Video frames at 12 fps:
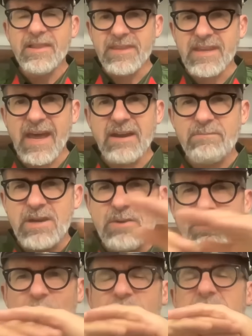the enemy
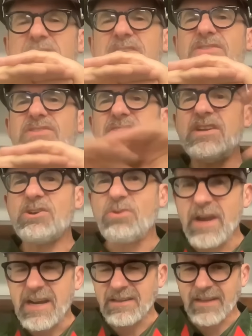would be
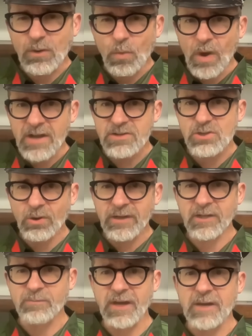disintegrating like wet
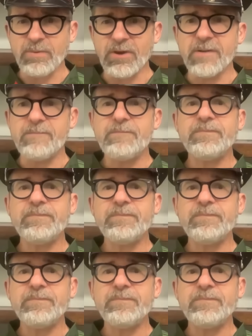toilet paper.